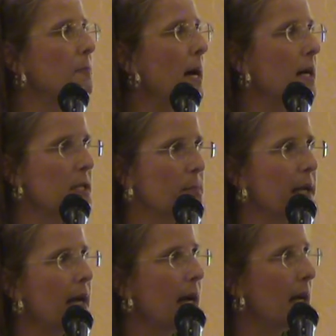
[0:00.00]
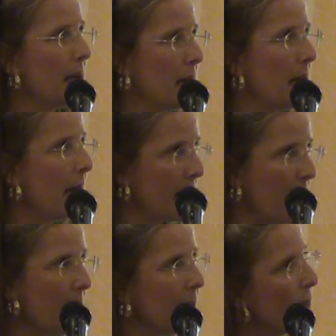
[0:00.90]
my husband and
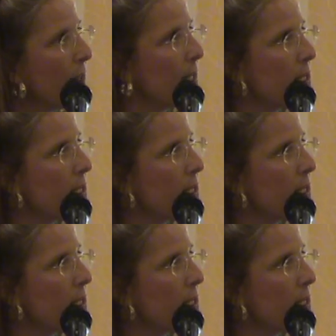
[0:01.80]
I lived the